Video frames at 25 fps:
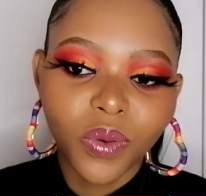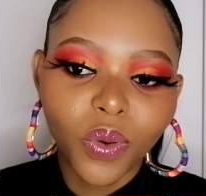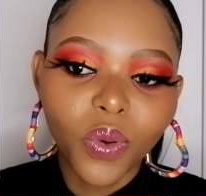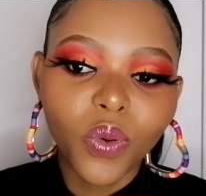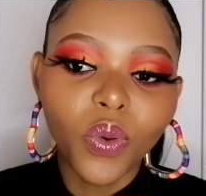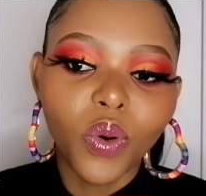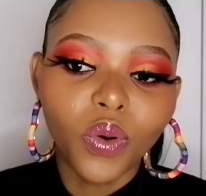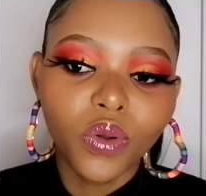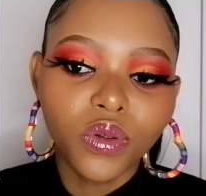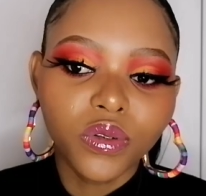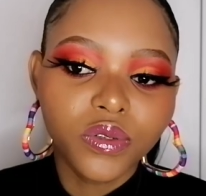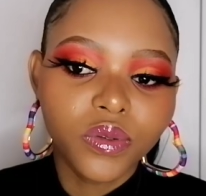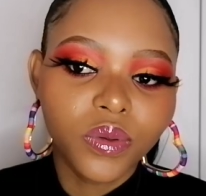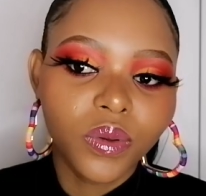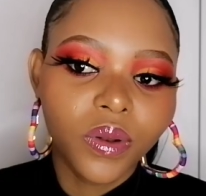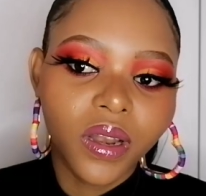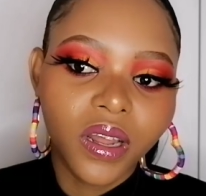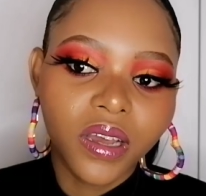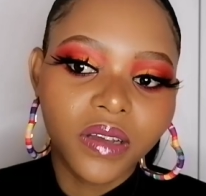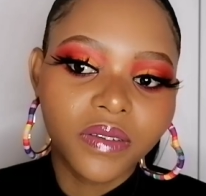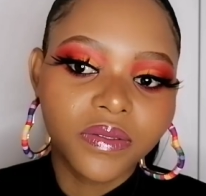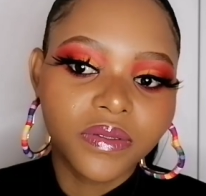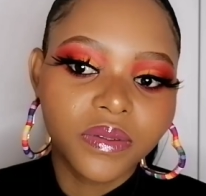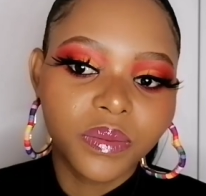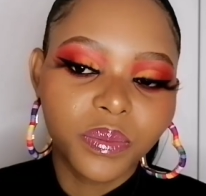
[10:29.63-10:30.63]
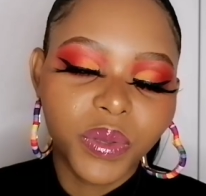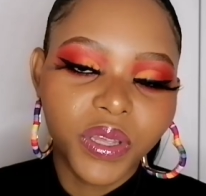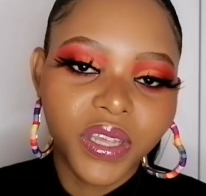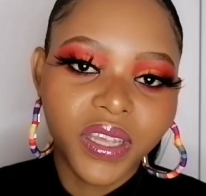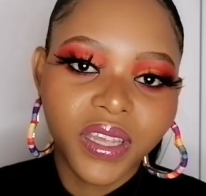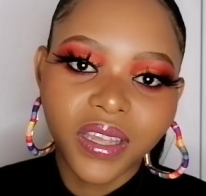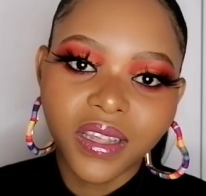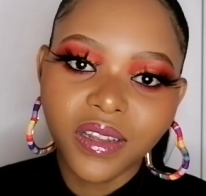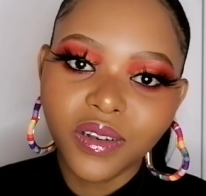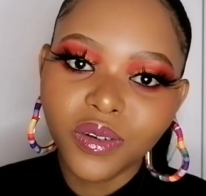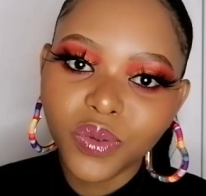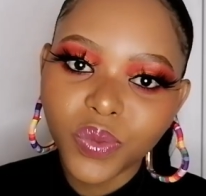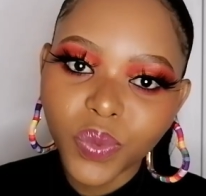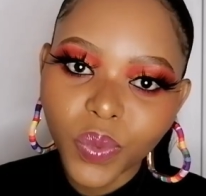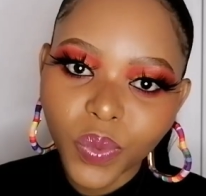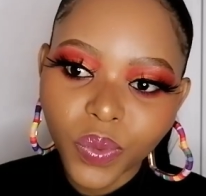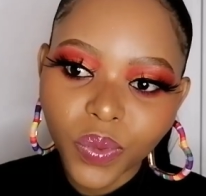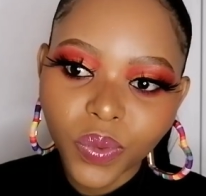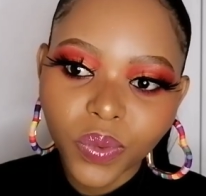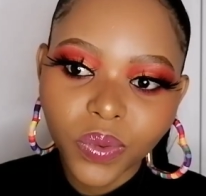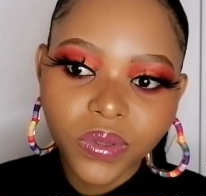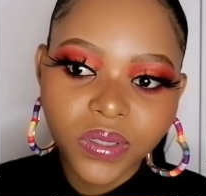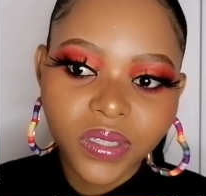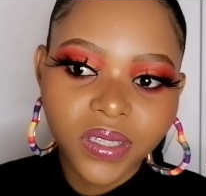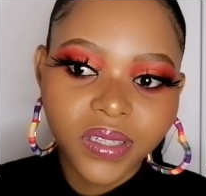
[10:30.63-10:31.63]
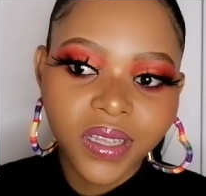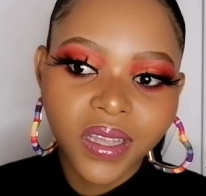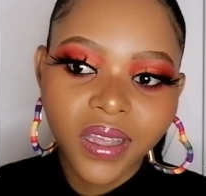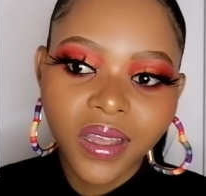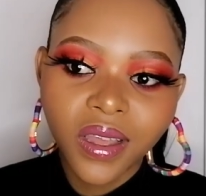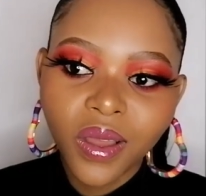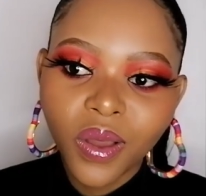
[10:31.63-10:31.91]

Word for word: who also loves being indoors,